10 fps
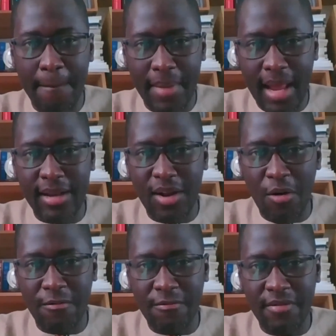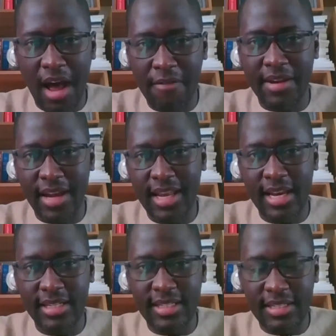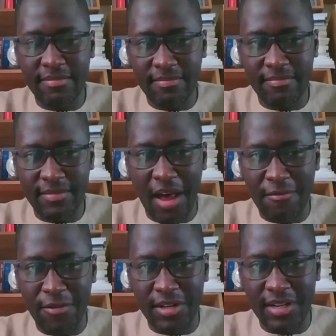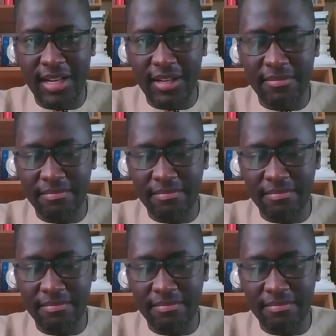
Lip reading: plan of African elites, unfortunately.